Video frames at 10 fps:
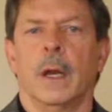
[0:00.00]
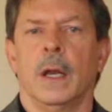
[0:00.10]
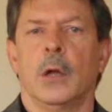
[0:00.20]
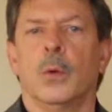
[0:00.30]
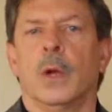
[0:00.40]
it,
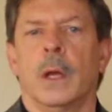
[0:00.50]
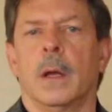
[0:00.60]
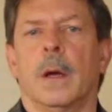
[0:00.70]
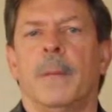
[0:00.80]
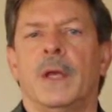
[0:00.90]
including
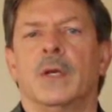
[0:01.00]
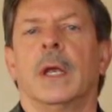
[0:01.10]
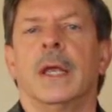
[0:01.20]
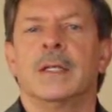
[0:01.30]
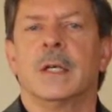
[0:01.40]
patient
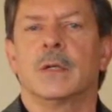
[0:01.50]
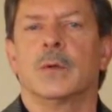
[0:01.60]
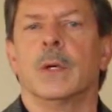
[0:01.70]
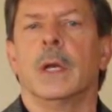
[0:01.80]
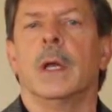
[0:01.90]
case
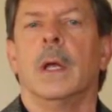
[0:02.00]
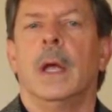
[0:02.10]
history